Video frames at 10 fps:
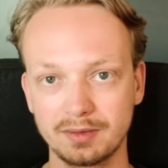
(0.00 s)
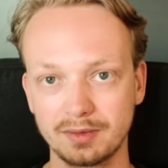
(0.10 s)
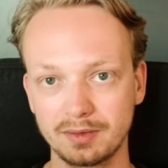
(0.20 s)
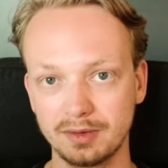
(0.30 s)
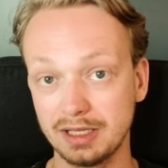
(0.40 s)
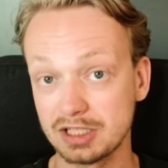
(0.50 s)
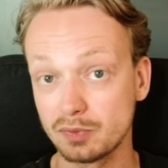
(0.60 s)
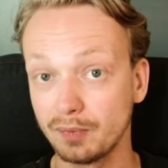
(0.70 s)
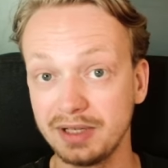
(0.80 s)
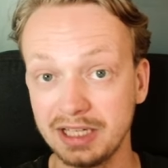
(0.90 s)
this is
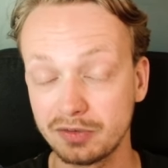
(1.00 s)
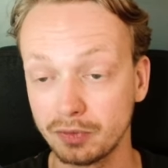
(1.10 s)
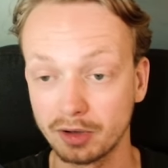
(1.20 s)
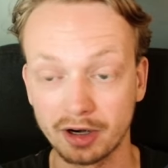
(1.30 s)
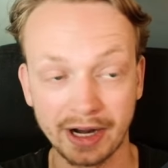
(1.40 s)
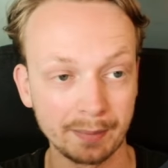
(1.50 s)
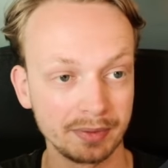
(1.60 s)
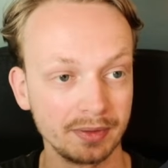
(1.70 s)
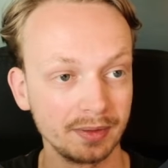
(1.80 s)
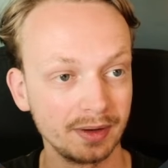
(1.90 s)
what we need for our app.
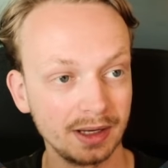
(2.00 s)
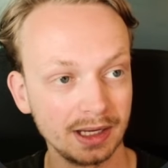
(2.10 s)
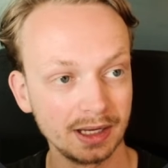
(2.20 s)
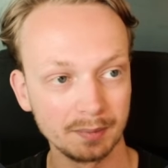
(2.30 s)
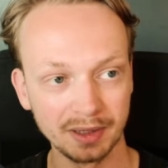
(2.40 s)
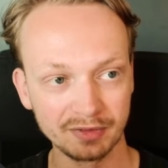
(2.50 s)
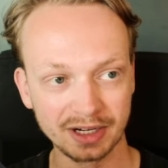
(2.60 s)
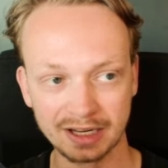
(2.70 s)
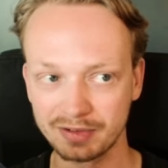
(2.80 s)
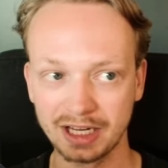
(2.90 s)
But if I
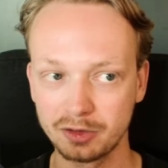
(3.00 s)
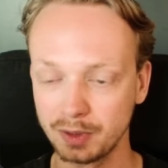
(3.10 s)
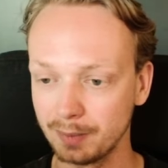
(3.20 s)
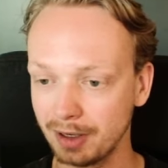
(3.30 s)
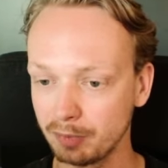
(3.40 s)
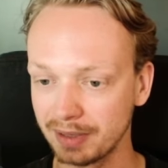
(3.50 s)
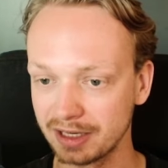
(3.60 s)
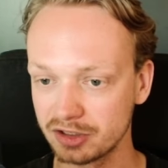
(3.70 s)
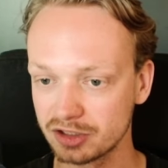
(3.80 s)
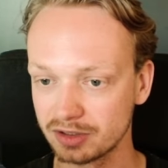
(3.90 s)
navigate to the About
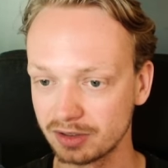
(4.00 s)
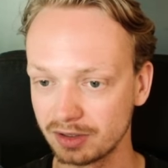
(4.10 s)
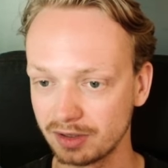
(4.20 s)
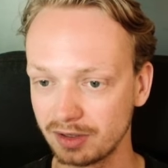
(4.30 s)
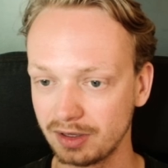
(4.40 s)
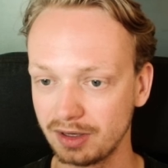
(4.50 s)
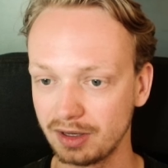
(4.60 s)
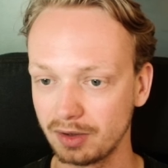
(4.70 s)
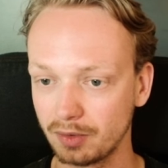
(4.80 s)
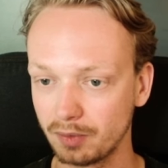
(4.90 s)
page,
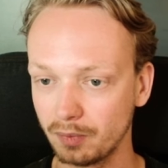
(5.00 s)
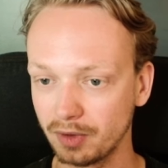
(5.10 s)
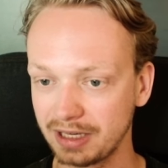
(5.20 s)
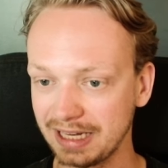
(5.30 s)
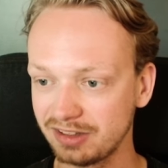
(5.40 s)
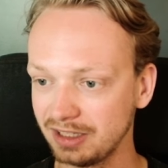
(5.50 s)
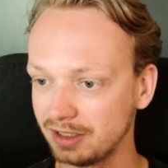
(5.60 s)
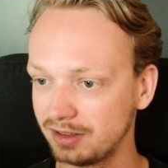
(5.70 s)
we're getting the